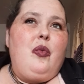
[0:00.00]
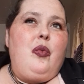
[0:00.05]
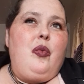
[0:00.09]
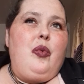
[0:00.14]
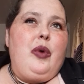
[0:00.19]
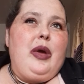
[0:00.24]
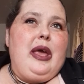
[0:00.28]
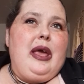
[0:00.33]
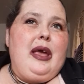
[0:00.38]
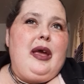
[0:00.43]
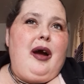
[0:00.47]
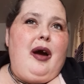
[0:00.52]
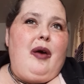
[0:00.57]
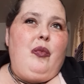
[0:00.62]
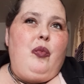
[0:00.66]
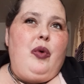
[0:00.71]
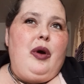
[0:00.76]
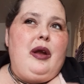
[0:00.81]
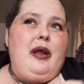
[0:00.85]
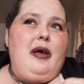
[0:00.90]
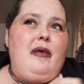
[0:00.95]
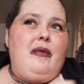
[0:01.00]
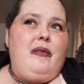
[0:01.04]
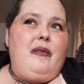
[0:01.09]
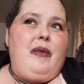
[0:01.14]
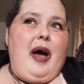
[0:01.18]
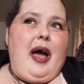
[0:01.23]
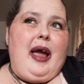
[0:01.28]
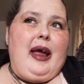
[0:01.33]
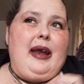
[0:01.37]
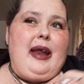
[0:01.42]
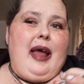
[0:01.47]
we would
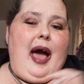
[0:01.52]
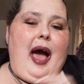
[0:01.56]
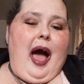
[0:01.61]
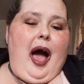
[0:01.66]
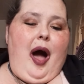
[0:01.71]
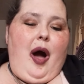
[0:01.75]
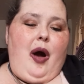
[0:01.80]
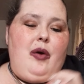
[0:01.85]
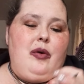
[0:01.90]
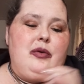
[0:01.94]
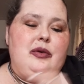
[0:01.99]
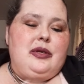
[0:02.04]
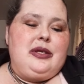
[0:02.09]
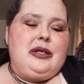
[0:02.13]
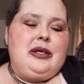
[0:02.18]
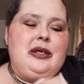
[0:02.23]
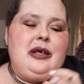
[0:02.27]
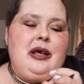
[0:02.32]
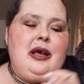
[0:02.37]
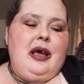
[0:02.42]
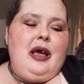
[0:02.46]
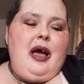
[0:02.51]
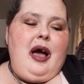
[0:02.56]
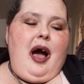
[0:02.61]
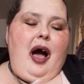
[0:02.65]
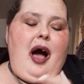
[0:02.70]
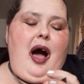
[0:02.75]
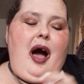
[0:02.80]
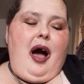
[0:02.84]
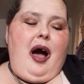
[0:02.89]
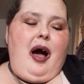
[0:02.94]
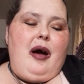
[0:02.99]
find out.
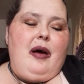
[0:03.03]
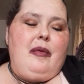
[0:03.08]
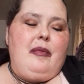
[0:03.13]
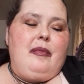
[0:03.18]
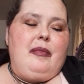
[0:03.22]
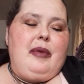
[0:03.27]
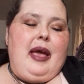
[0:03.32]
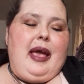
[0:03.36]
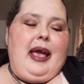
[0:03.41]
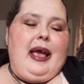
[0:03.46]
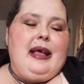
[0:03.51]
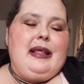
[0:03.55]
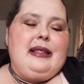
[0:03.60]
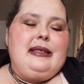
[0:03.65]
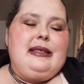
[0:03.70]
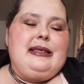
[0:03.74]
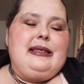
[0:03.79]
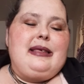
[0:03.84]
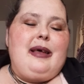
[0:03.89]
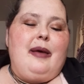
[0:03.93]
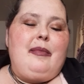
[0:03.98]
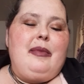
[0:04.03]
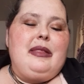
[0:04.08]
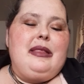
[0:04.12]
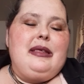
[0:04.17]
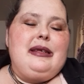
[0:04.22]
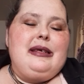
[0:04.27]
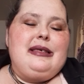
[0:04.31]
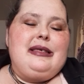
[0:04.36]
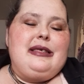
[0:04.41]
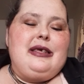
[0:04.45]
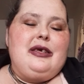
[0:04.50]
And some of the
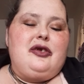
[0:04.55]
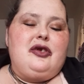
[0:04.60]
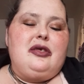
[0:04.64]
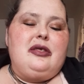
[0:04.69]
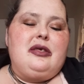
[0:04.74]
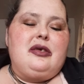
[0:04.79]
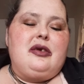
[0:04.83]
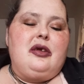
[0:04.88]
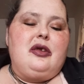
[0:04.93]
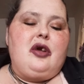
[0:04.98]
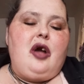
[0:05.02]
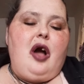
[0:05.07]
decisions could